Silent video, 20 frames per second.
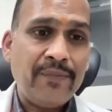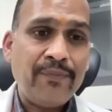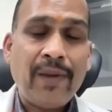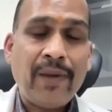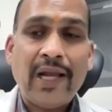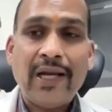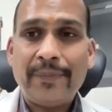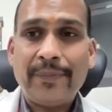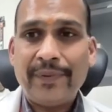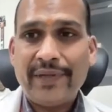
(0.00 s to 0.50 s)

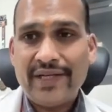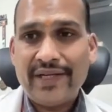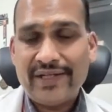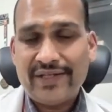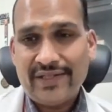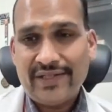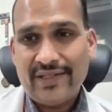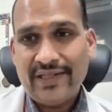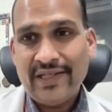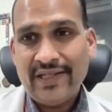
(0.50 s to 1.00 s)

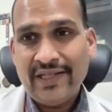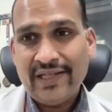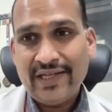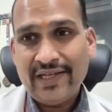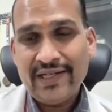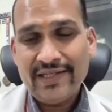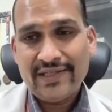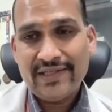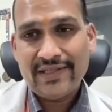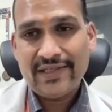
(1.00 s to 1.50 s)
Palpitation.
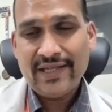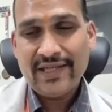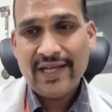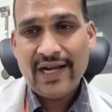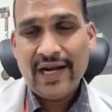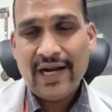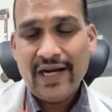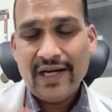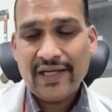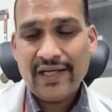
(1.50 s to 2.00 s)
Increase
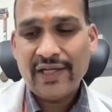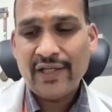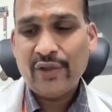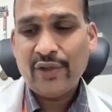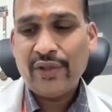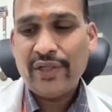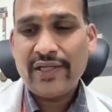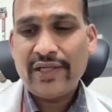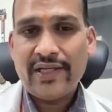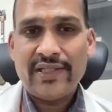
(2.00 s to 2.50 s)
heart rate
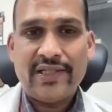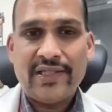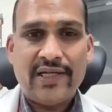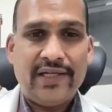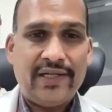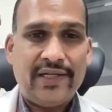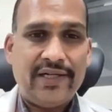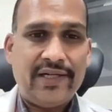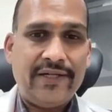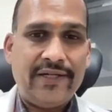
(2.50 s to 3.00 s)
or decrease
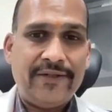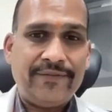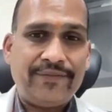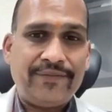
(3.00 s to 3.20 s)
heart rate.